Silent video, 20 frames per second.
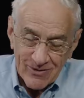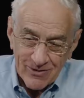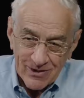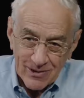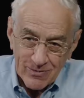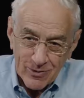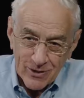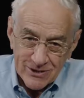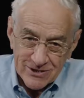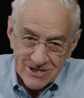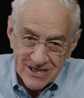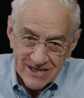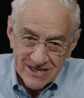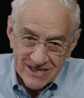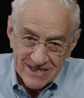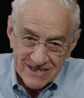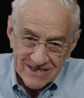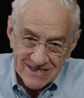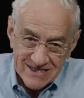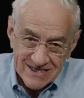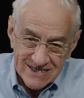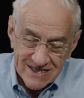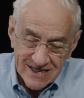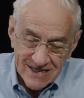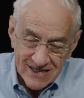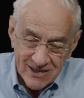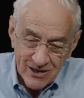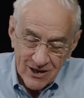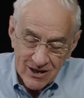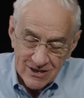with the Portuguese
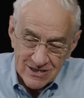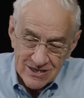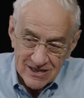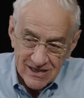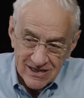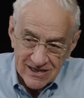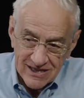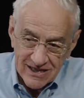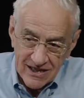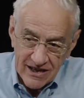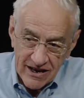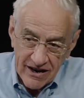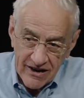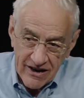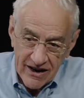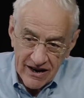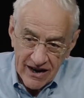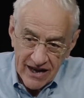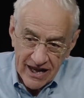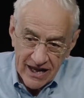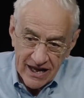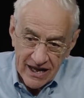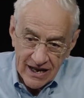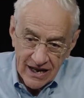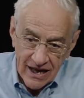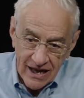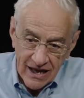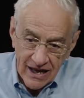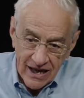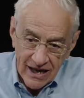consulate there,
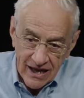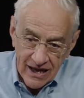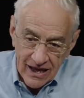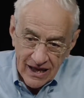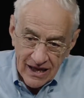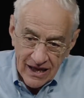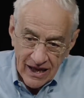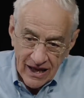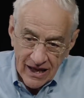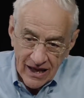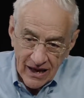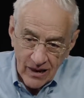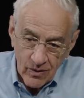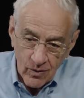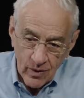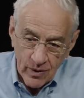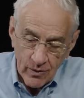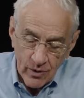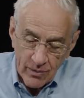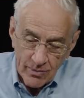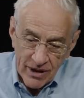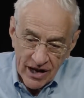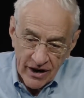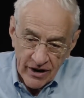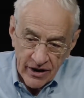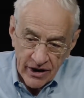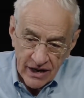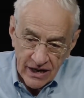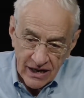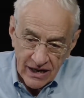and we were
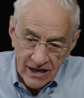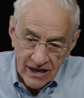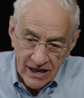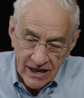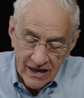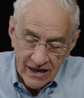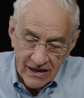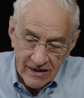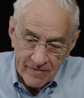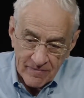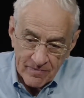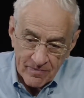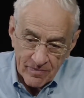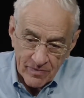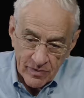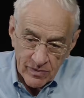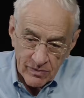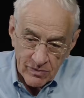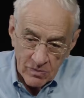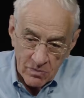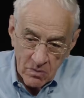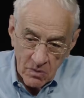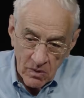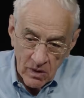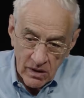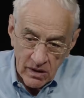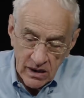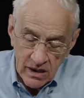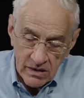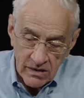married
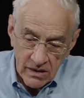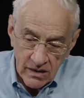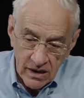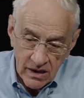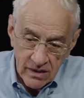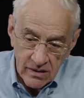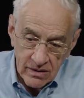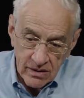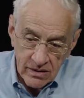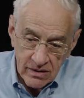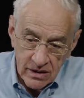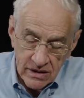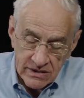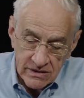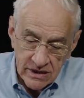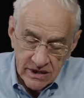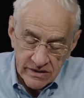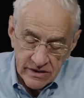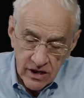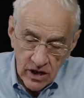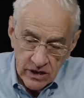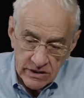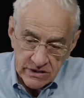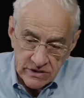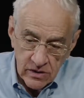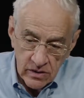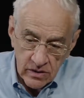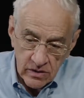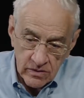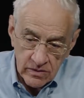in the
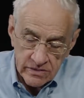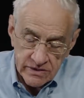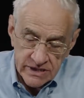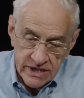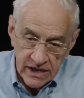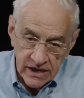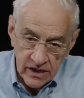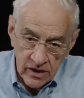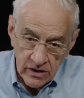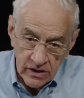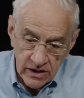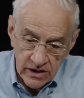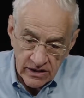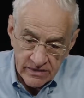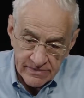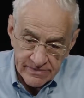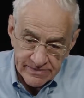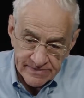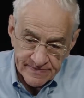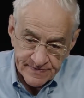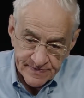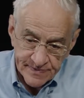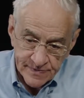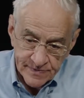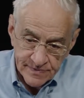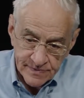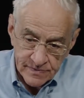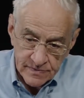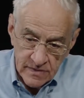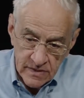Oslo City Hall.
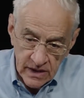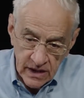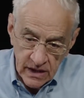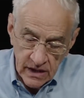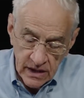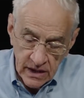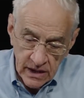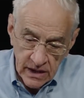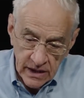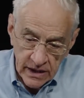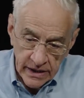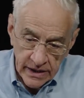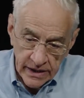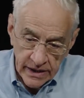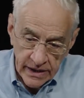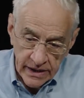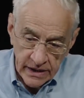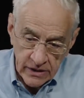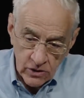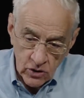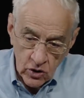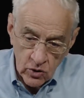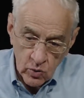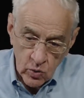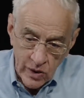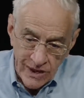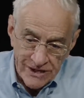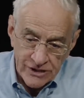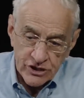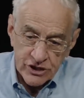A
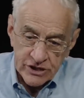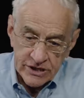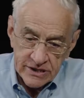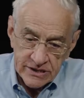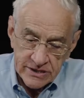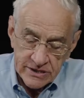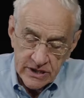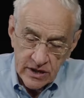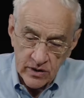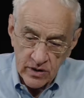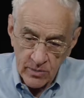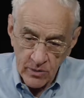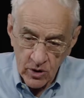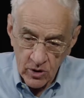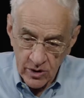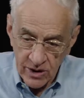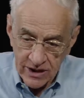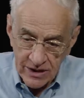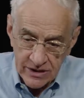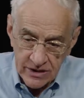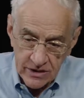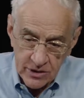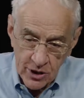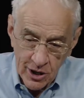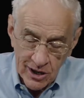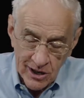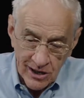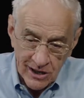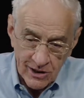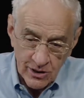Norwegian ceremony,
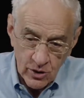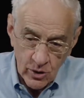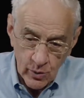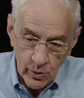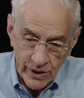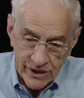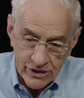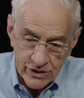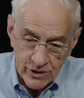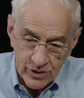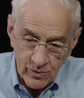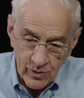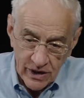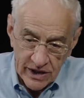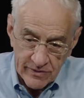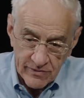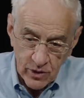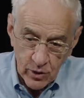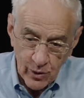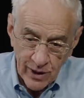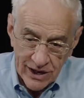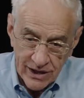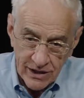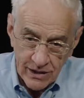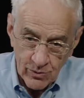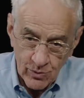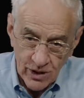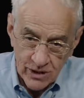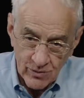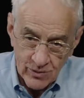entirely in Norwegian. We have no
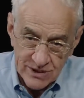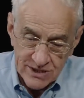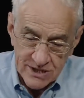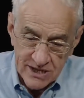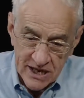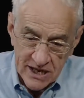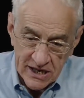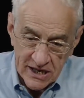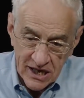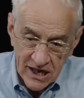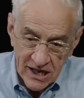idea what was said.